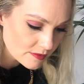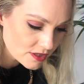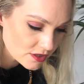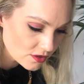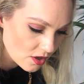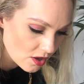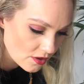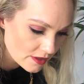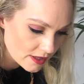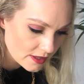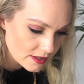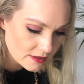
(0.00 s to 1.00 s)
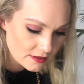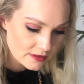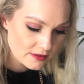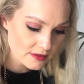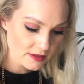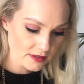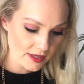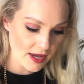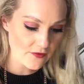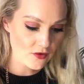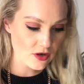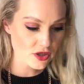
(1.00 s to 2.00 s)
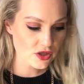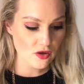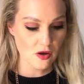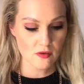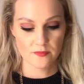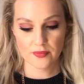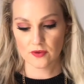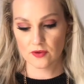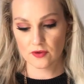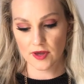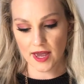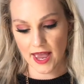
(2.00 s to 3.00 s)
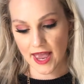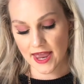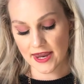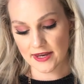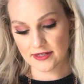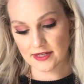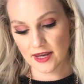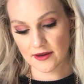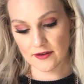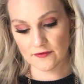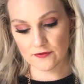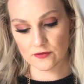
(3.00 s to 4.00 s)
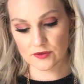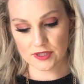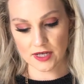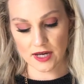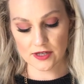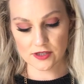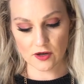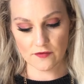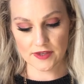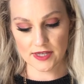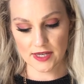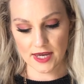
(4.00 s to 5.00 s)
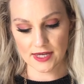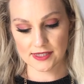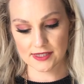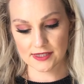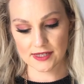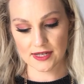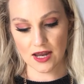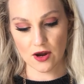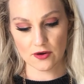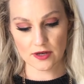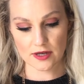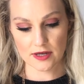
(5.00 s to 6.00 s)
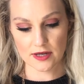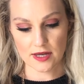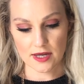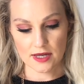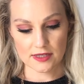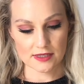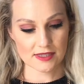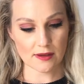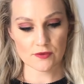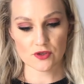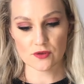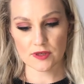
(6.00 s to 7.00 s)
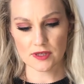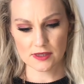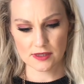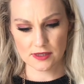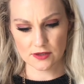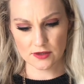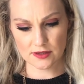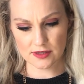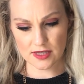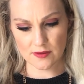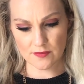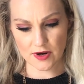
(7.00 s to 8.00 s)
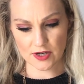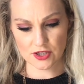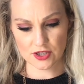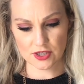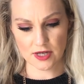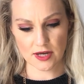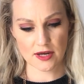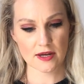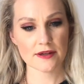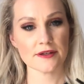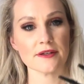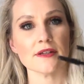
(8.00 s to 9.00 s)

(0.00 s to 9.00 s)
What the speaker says: mascara. Yeah, I've got a sample and a full size of the Estee Lauder Sumptuous. You can see the brush here.